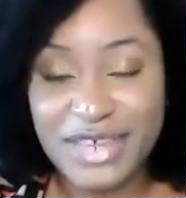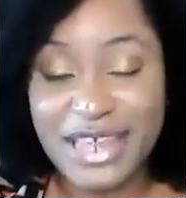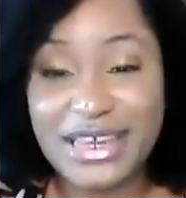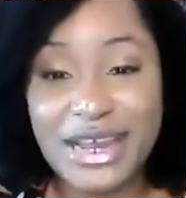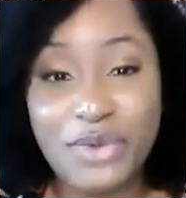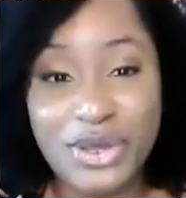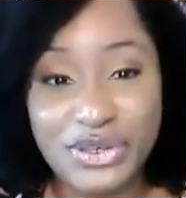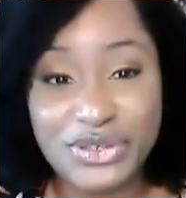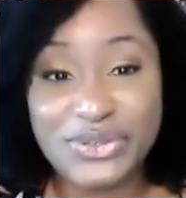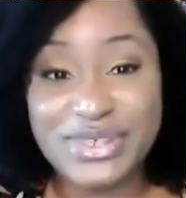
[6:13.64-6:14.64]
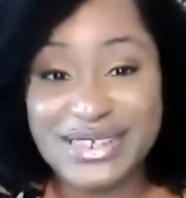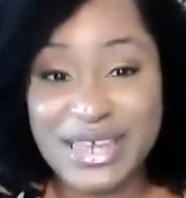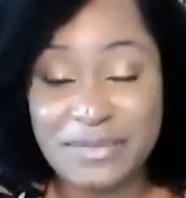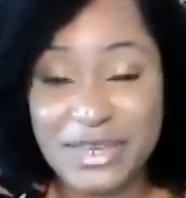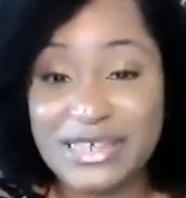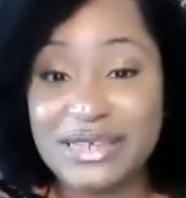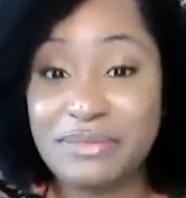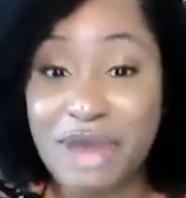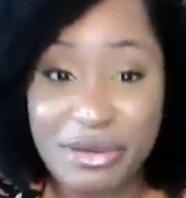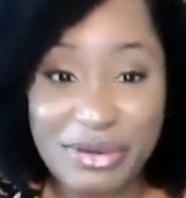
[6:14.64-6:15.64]
And then I want you to do the same thing
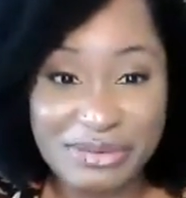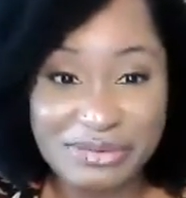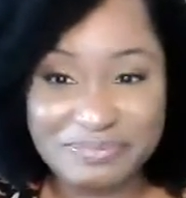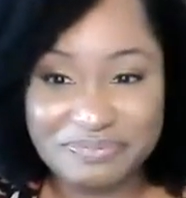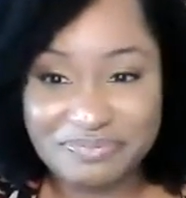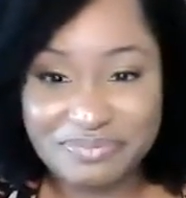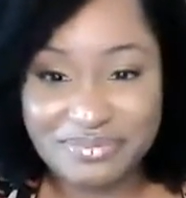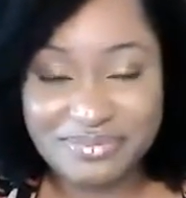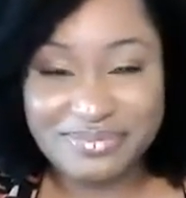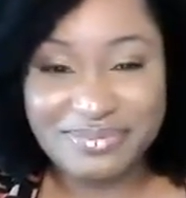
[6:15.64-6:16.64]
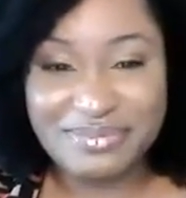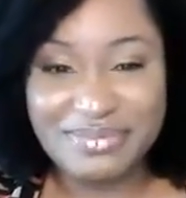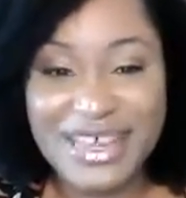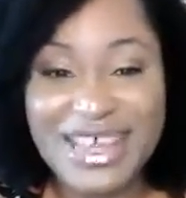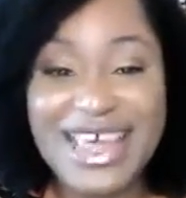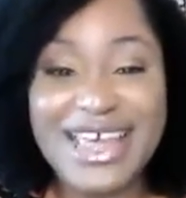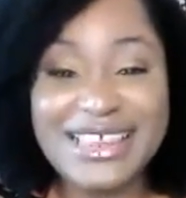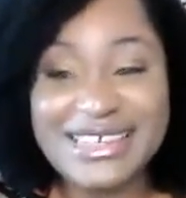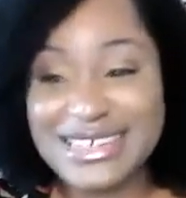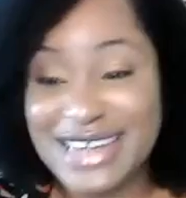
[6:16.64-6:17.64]
tomorrow,
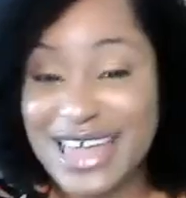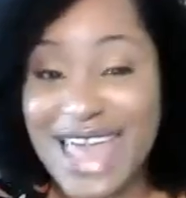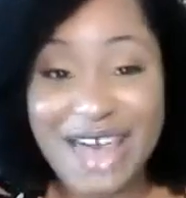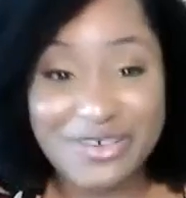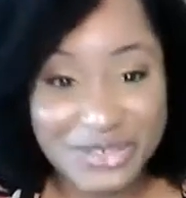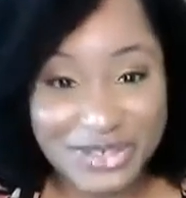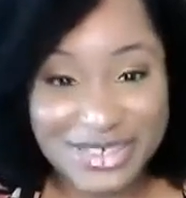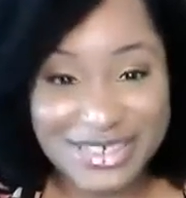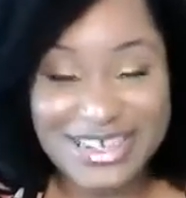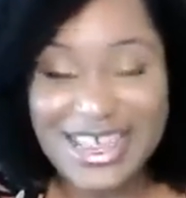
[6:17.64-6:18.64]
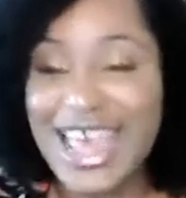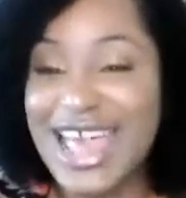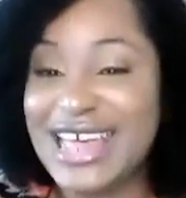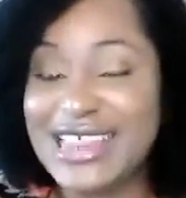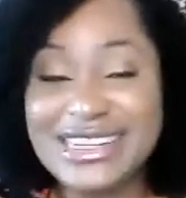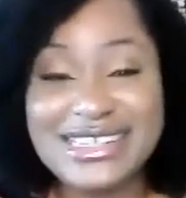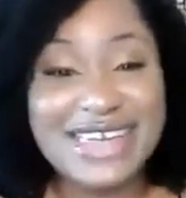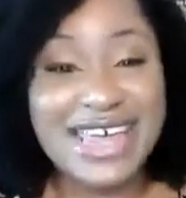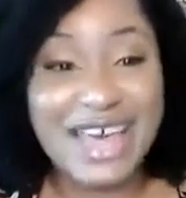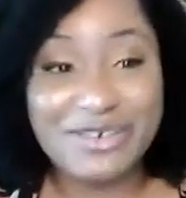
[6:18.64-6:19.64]
and the day after, and the
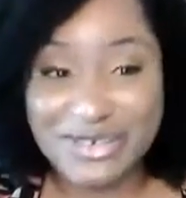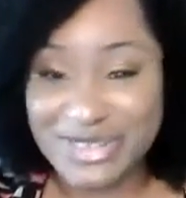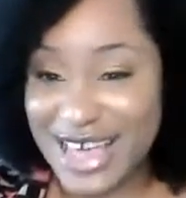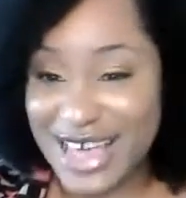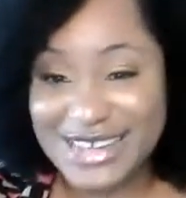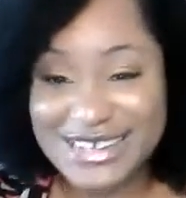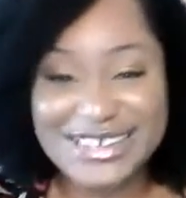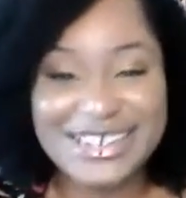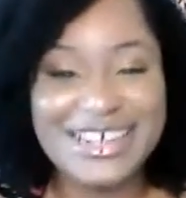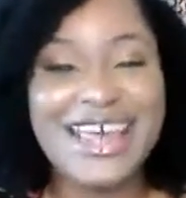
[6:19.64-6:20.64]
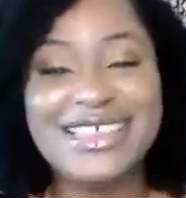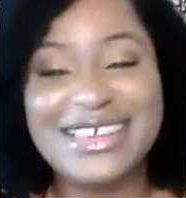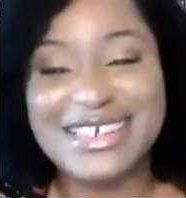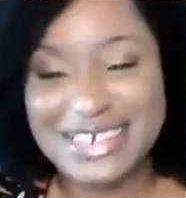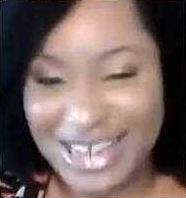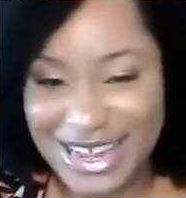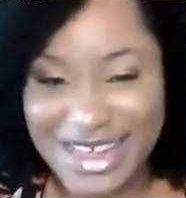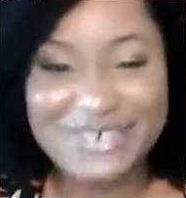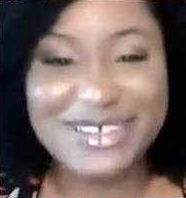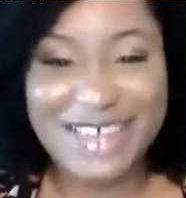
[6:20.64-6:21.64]
day after that, and the day
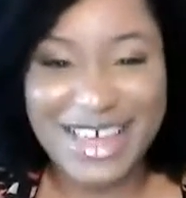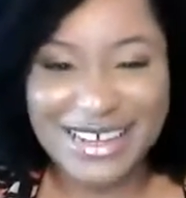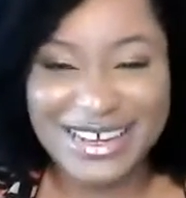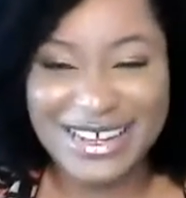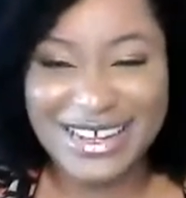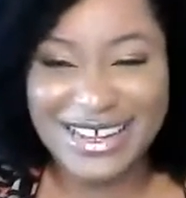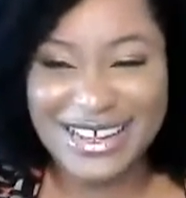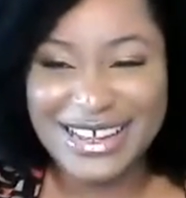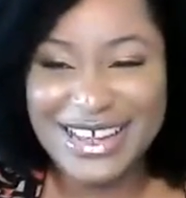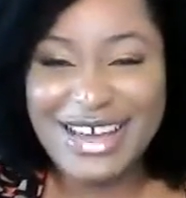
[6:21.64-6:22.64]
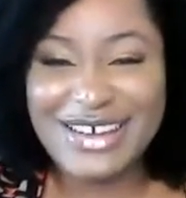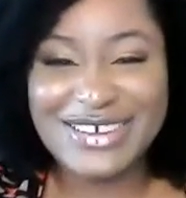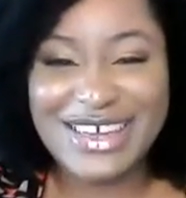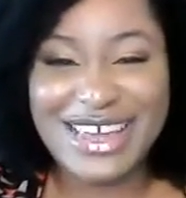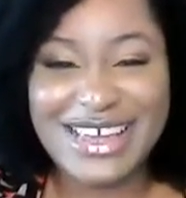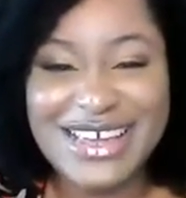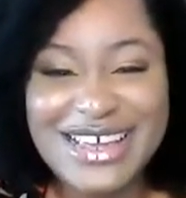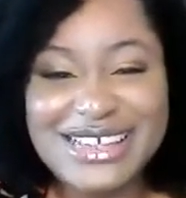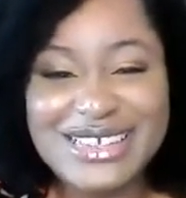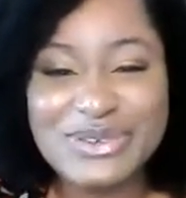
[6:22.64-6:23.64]
after that. Okay,
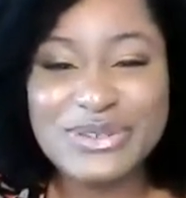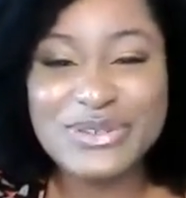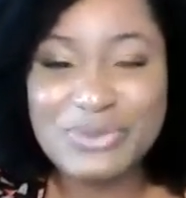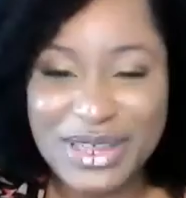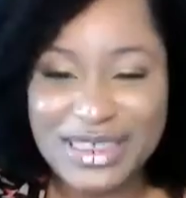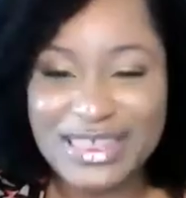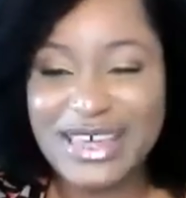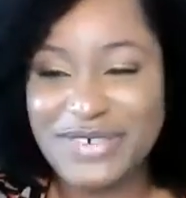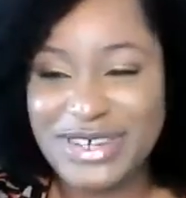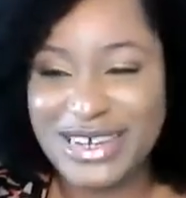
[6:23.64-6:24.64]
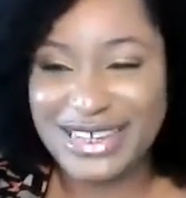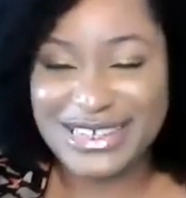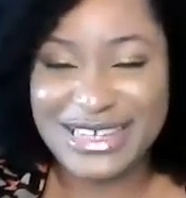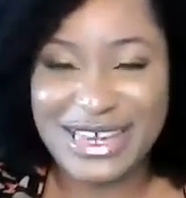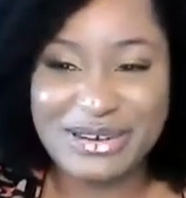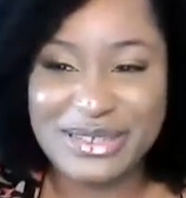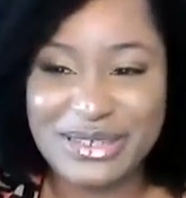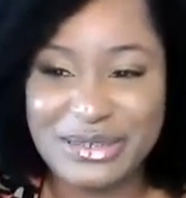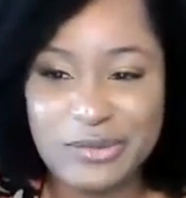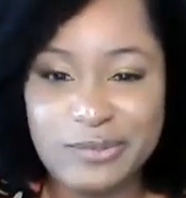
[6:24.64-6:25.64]
so do one thing every day that scares
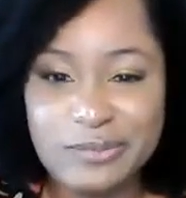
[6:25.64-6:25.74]
you.